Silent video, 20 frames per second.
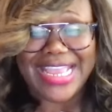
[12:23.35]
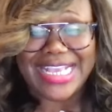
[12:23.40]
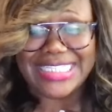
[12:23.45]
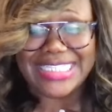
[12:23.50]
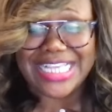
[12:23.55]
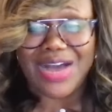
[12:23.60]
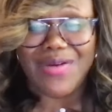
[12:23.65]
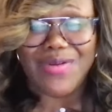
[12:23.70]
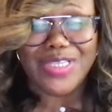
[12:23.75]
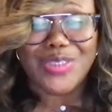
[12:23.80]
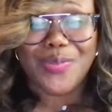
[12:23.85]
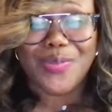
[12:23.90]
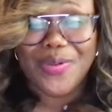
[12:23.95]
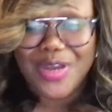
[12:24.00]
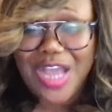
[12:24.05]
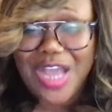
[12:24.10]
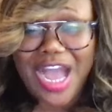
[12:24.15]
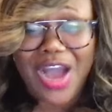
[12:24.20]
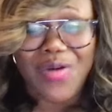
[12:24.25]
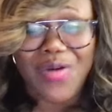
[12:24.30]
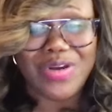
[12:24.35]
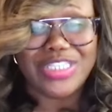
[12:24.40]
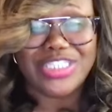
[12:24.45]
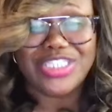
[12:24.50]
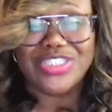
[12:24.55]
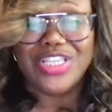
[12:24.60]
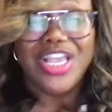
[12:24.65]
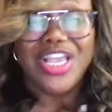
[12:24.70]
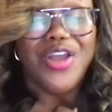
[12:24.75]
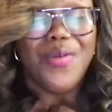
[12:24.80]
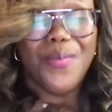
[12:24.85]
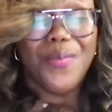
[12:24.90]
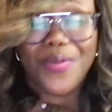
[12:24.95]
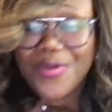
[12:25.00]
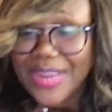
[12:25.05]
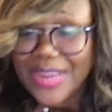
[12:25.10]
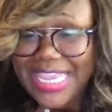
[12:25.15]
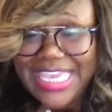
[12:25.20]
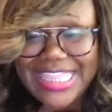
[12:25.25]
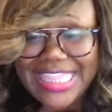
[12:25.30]
Cause I was put, I was
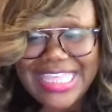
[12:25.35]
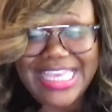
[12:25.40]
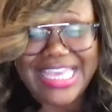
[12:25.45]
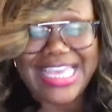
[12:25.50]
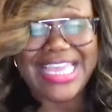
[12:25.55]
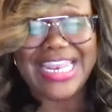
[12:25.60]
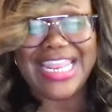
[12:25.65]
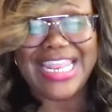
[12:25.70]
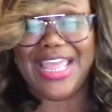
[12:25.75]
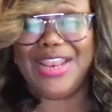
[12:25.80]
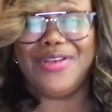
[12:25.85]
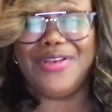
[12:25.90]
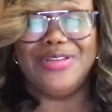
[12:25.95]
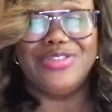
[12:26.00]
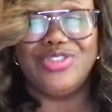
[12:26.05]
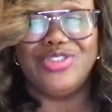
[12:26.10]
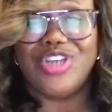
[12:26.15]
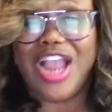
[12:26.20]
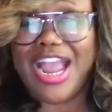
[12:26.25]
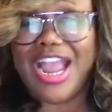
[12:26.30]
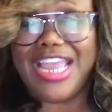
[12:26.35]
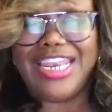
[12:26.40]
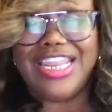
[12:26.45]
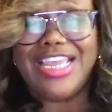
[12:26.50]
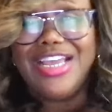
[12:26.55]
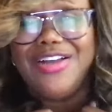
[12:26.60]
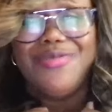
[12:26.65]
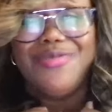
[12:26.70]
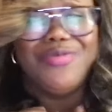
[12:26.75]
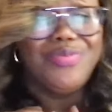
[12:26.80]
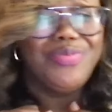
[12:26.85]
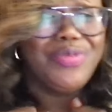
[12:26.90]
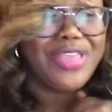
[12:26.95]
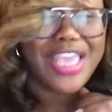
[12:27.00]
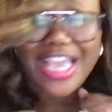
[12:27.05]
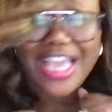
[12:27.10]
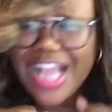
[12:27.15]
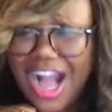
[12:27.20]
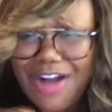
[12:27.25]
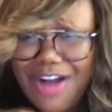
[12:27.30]
breathing and trying to
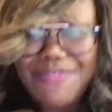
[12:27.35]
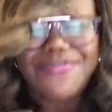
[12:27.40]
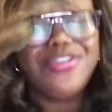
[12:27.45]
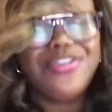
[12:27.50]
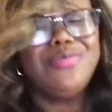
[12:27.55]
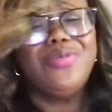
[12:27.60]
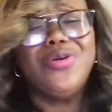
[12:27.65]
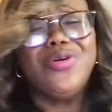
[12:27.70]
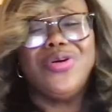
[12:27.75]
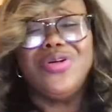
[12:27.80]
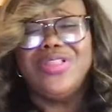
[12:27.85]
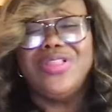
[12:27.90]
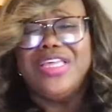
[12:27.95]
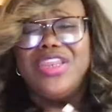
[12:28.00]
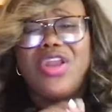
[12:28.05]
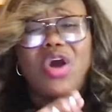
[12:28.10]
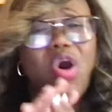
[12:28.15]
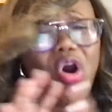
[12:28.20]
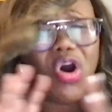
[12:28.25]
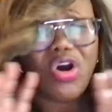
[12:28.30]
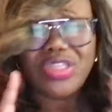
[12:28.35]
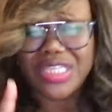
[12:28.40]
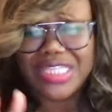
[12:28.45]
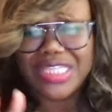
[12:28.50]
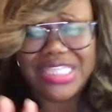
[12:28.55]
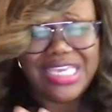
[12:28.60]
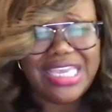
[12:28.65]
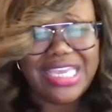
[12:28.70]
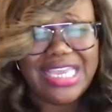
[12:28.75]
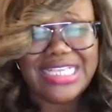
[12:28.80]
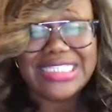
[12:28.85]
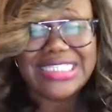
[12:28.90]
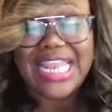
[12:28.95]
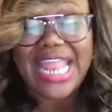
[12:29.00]
get comfortable and all the things.